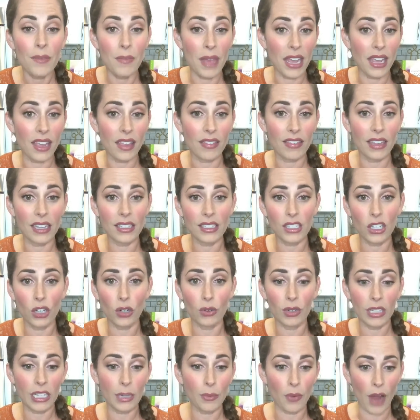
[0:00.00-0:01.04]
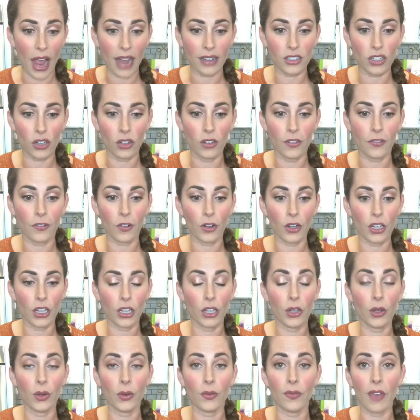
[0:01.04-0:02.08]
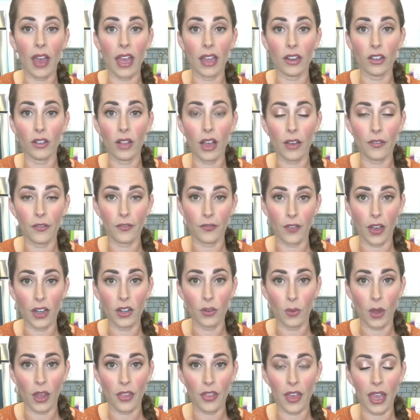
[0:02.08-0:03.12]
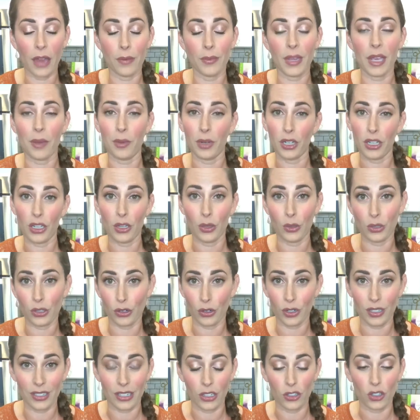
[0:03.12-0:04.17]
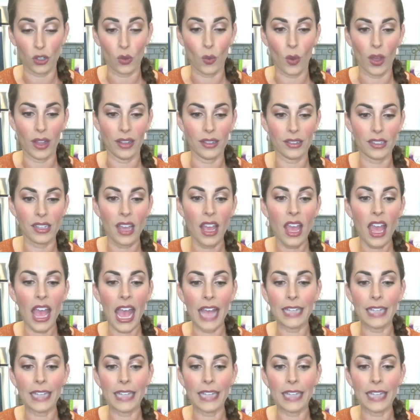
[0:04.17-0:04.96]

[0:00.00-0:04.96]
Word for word: Making things that are really practical for you that you'll have fun with and be able to use your essential oils.